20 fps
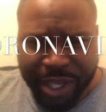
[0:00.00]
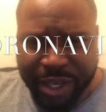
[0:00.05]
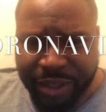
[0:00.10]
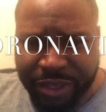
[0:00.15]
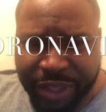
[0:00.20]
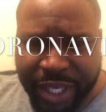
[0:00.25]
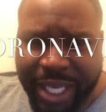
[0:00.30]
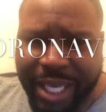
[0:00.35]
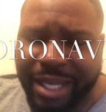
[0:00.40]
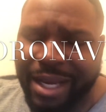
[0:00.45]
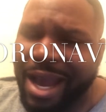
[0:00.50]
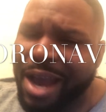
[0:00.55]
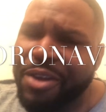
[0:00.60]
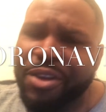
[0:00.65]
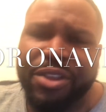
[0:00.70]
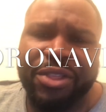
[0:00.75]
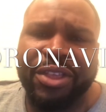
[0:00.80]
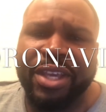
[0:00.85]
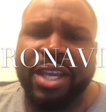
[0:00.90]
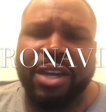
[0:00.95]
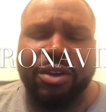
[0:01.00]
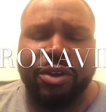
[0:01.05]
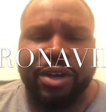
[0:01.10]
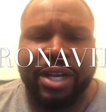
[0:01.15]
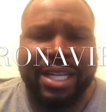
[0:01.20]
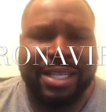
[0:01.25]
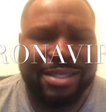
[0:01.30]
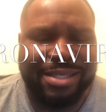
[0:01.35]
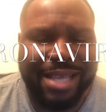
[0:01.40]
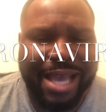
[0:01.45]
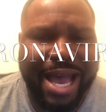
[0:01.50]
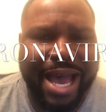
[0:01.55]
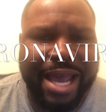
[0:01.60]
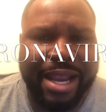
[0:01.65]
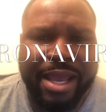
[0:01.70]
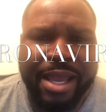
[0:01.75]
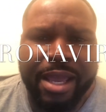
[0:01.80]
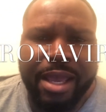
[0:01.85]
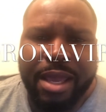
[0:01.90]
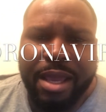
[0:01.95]
are you thinking? How are you thinking on the inside?
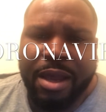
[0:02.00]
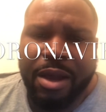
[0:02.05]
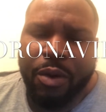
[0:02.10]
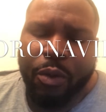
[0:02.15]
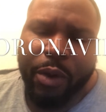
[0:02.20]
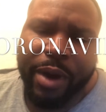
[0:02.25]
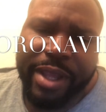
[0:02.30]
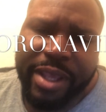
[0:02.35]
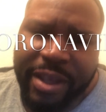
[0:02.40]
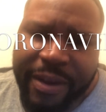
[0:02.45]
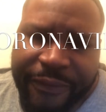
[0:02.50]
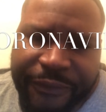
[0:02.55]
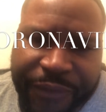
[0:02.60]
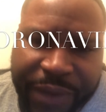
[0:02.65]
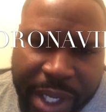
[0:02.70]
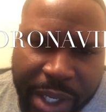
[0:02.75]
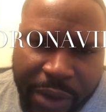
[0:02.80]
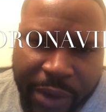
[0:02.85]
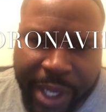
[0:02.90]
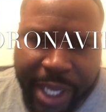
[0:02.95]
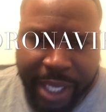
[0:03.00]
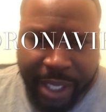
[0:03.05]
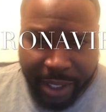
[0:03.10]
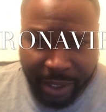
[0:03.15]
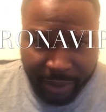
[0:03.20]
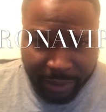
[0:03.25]
What are you fearing?